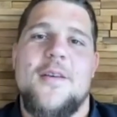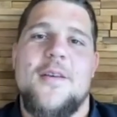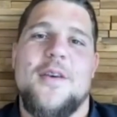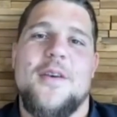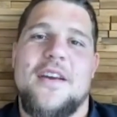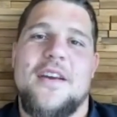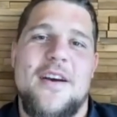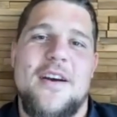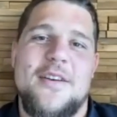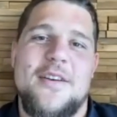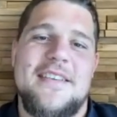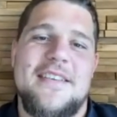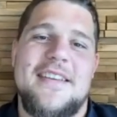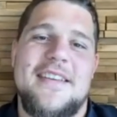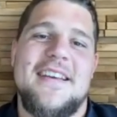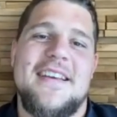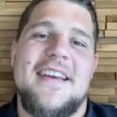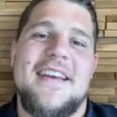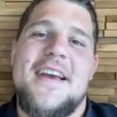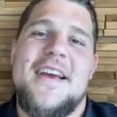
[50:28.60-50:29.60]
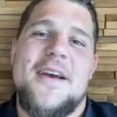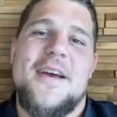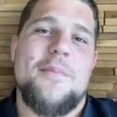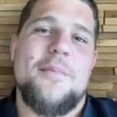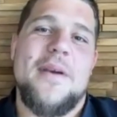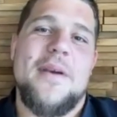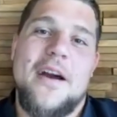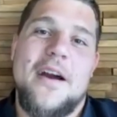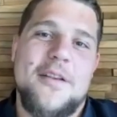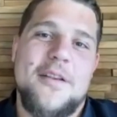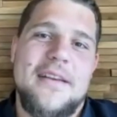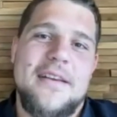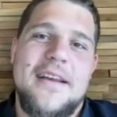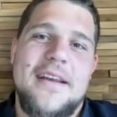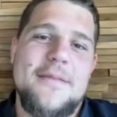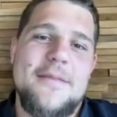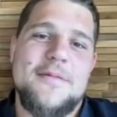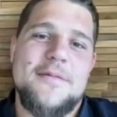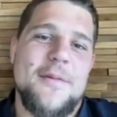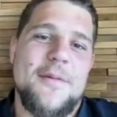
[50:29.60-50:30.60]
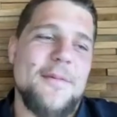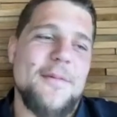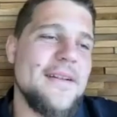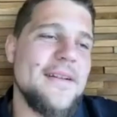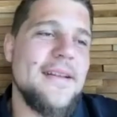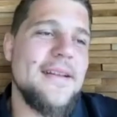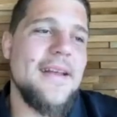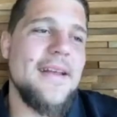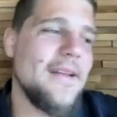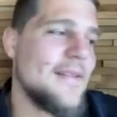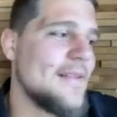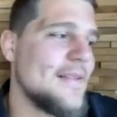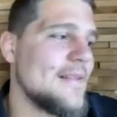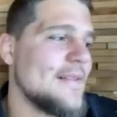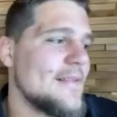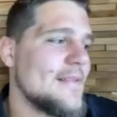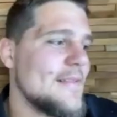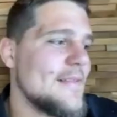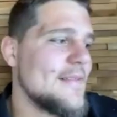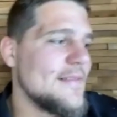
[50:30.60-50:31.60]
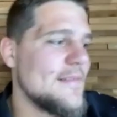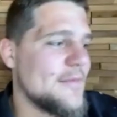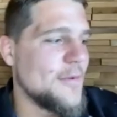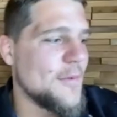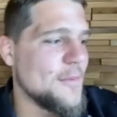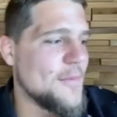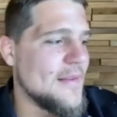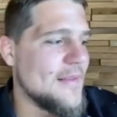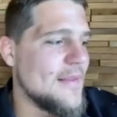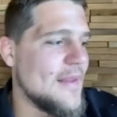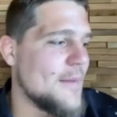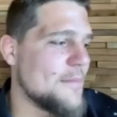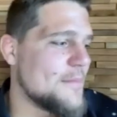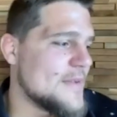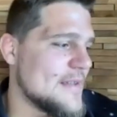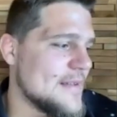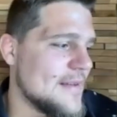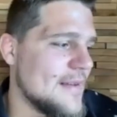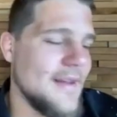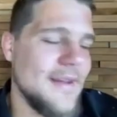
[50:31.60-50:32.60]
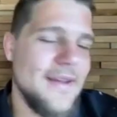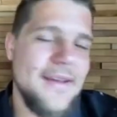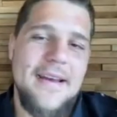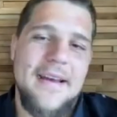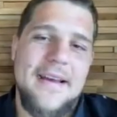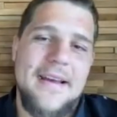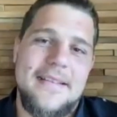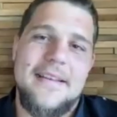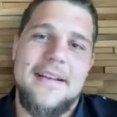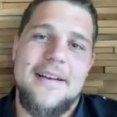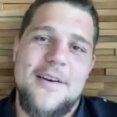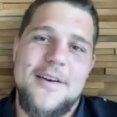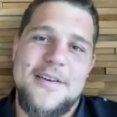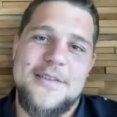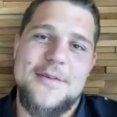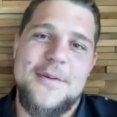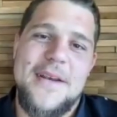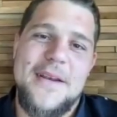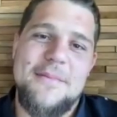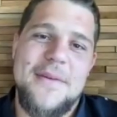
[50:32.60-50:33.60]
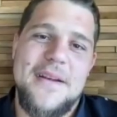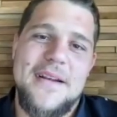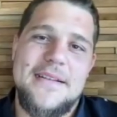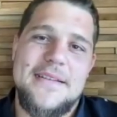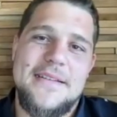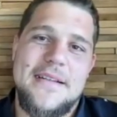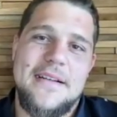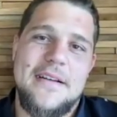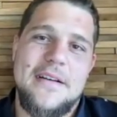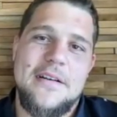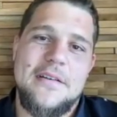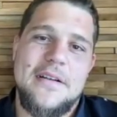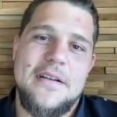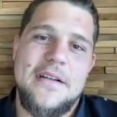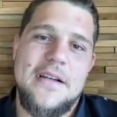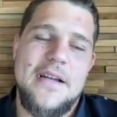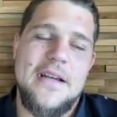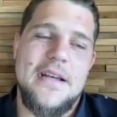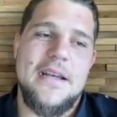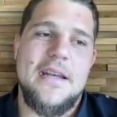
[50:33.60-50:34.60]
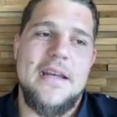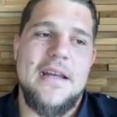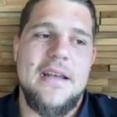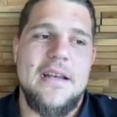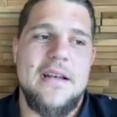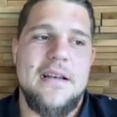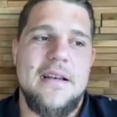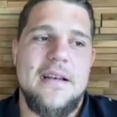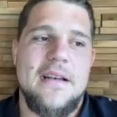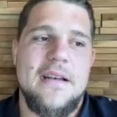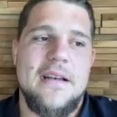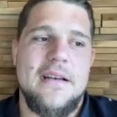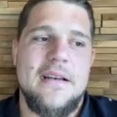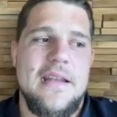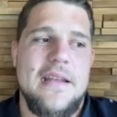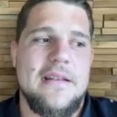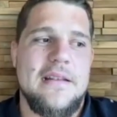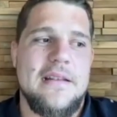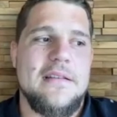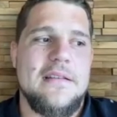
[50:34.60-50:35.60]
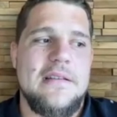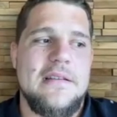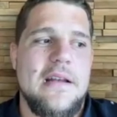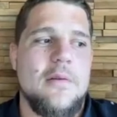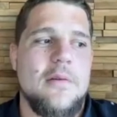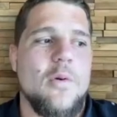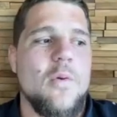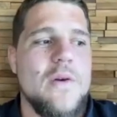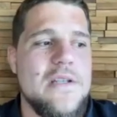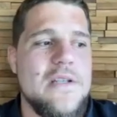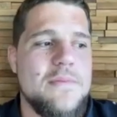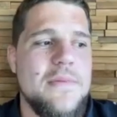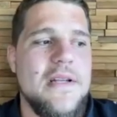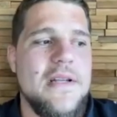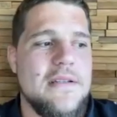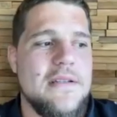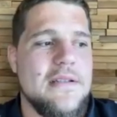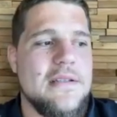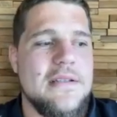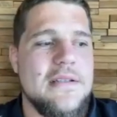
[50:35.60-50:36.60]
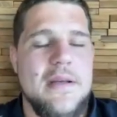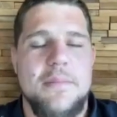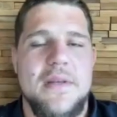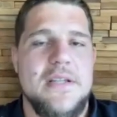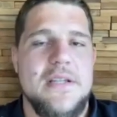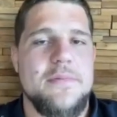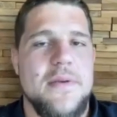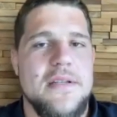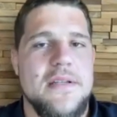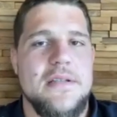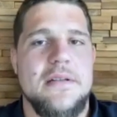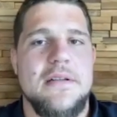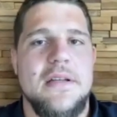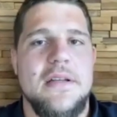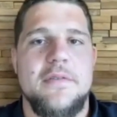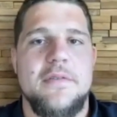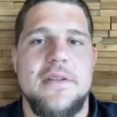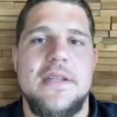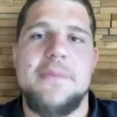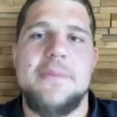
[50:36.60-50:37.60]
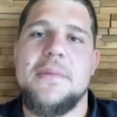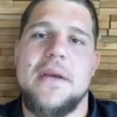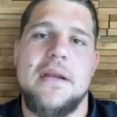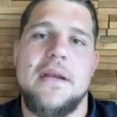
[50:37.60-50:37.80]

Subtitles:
go to bring out the games from the depths there at the last 20 minutes and go, and that always means something special if a team